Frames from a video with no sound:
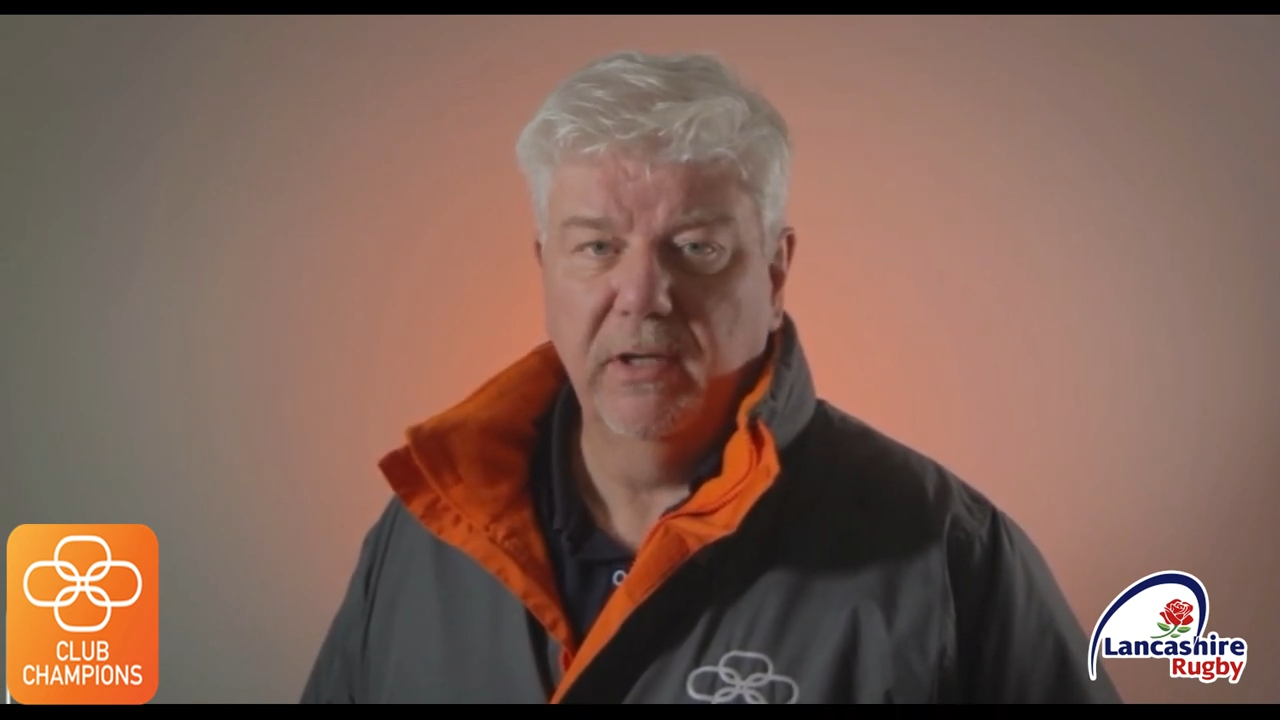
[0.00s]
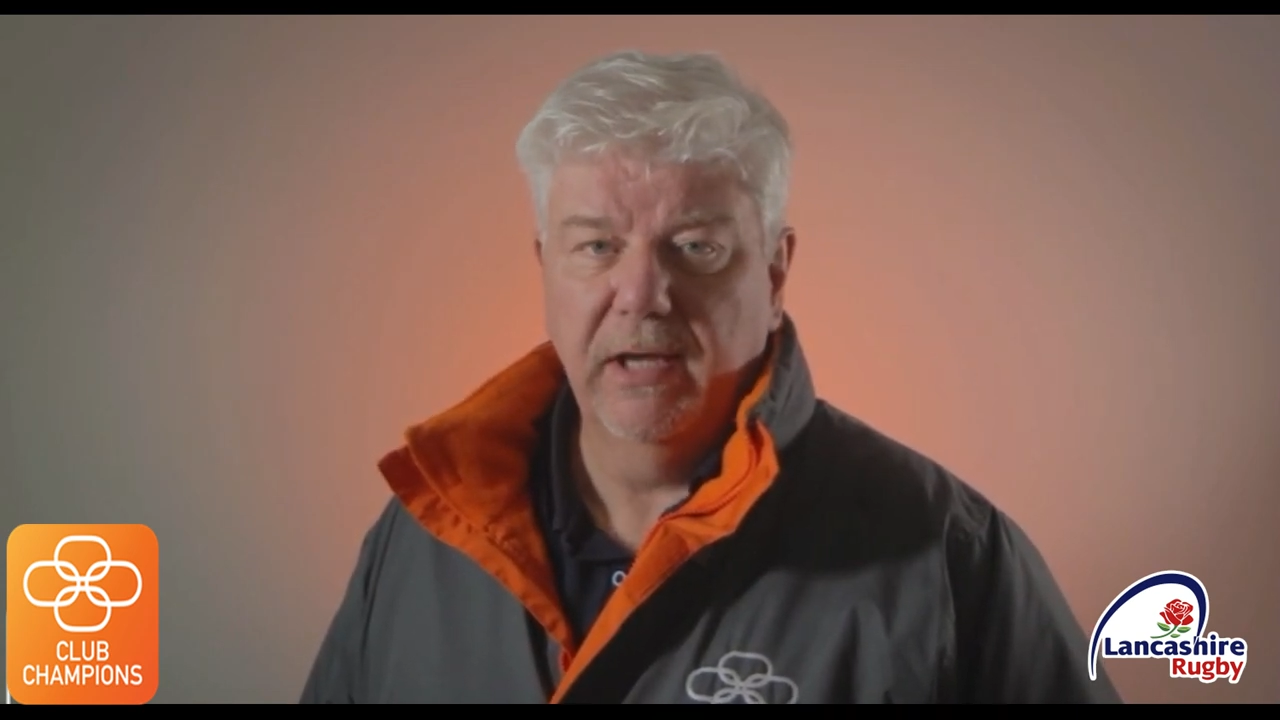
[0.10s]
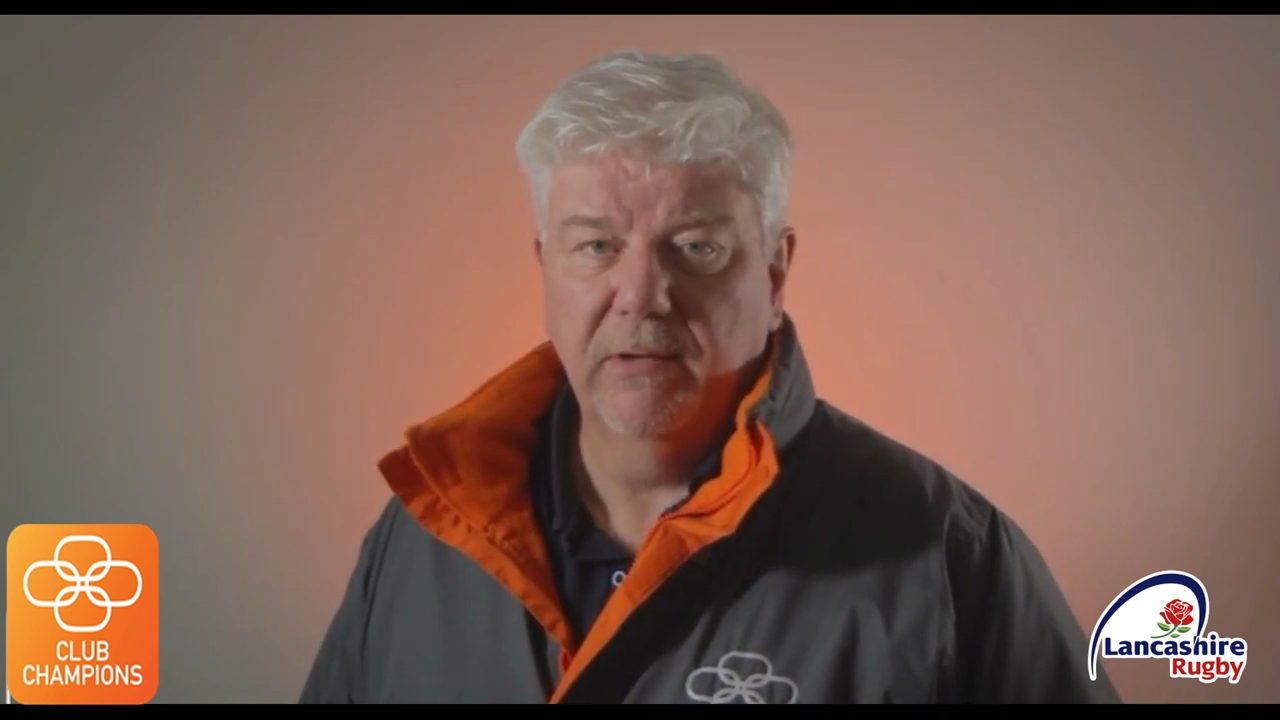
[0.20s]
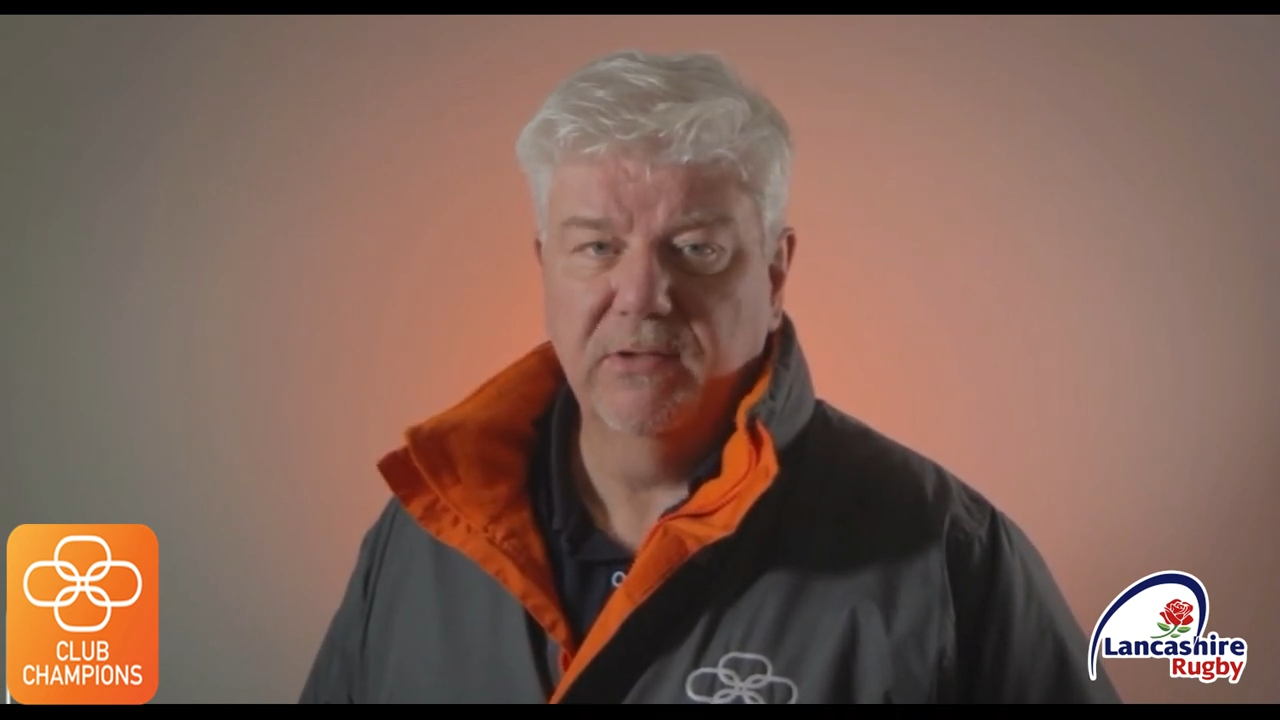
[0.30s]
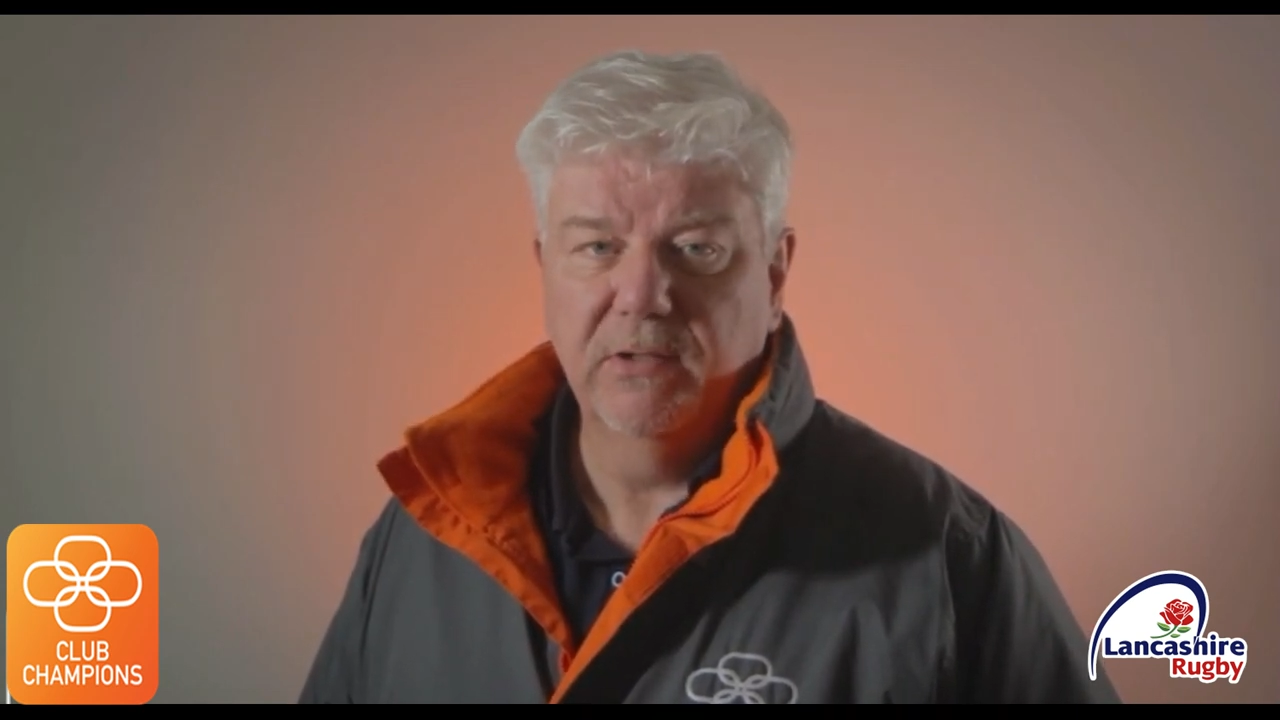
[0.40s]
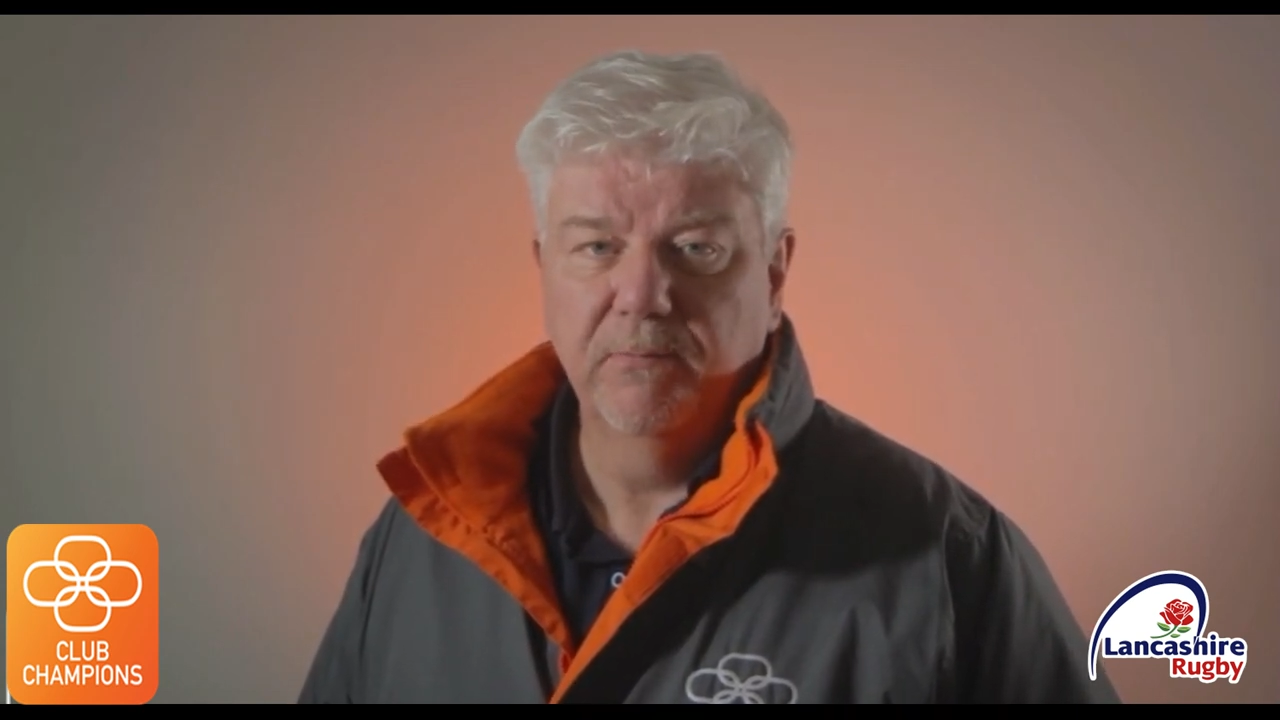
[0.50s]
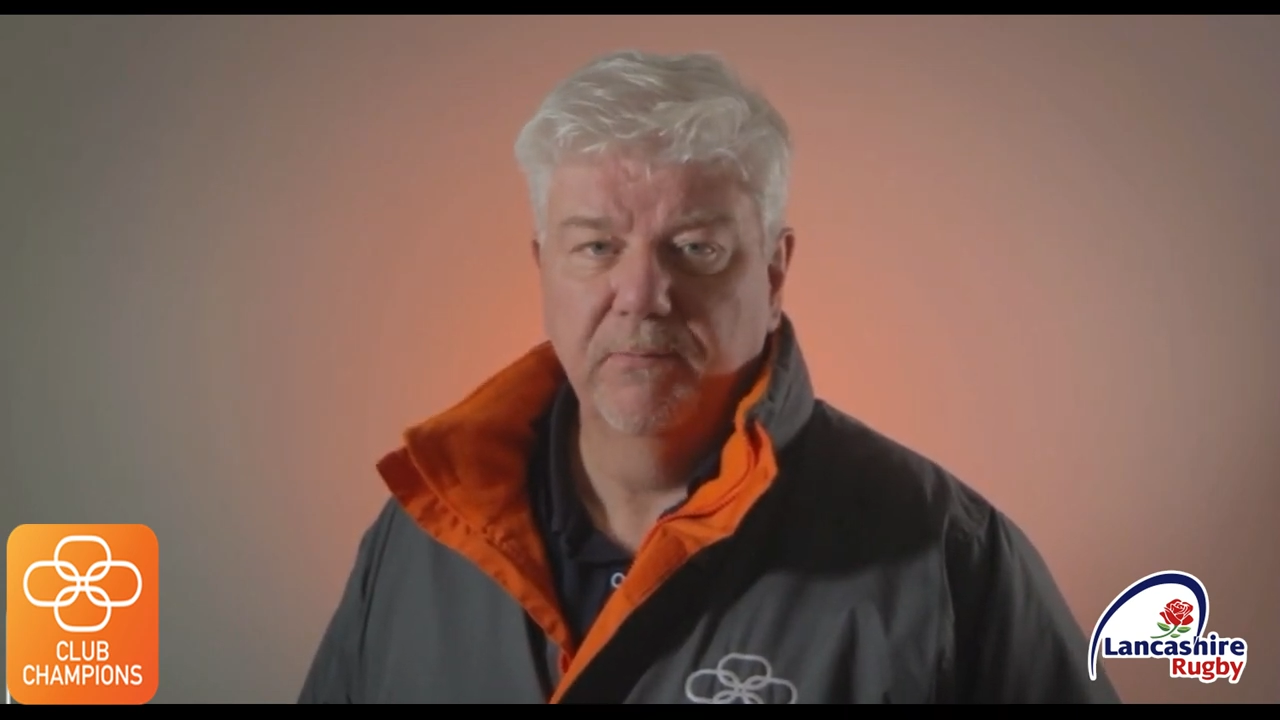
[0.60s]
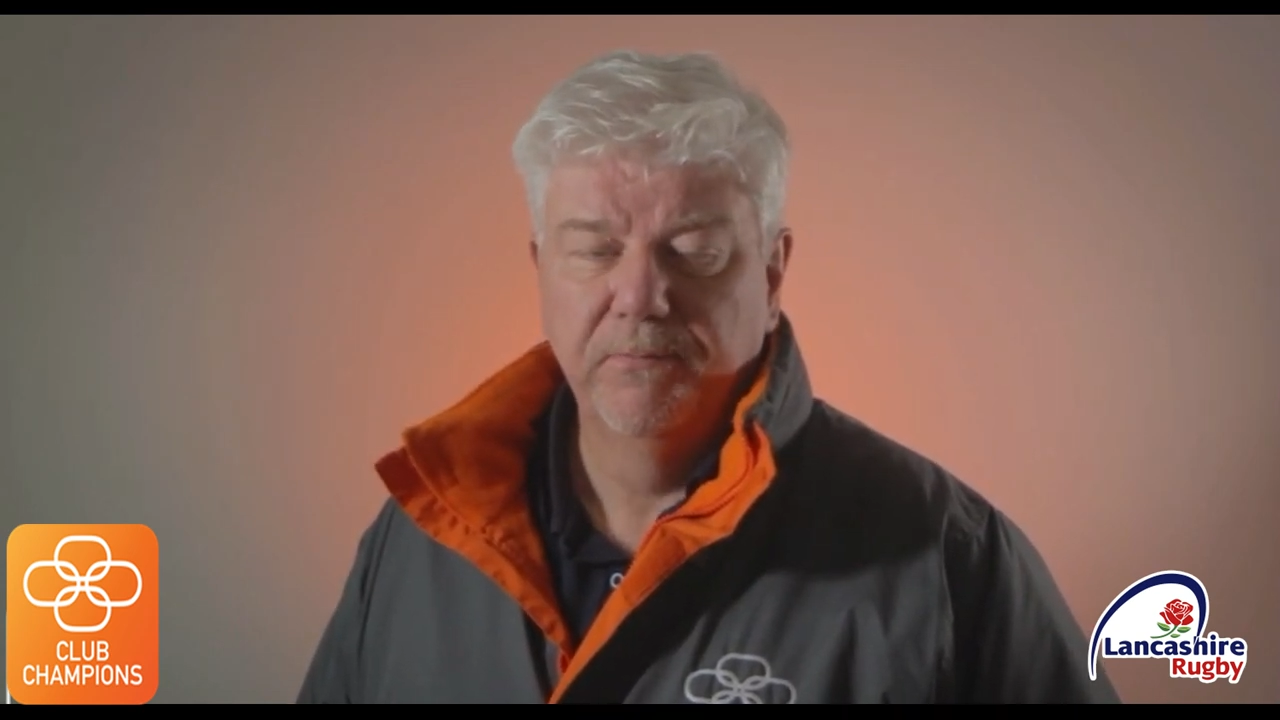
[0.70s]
the county.